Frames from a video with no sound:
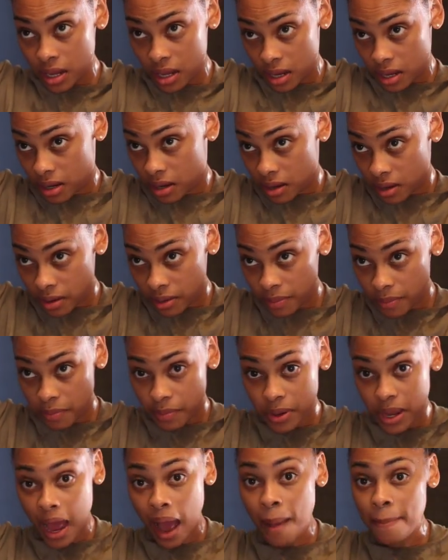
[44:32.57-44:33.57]

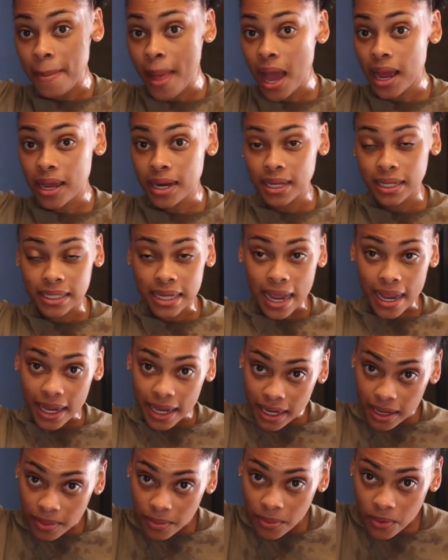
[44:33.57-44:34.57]
But I'm not gonna dye
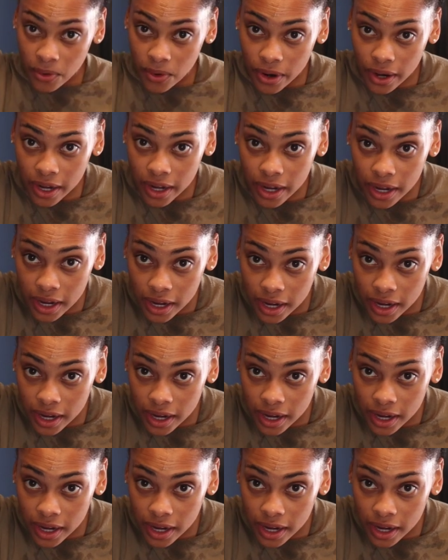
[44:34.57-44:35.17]
it anymore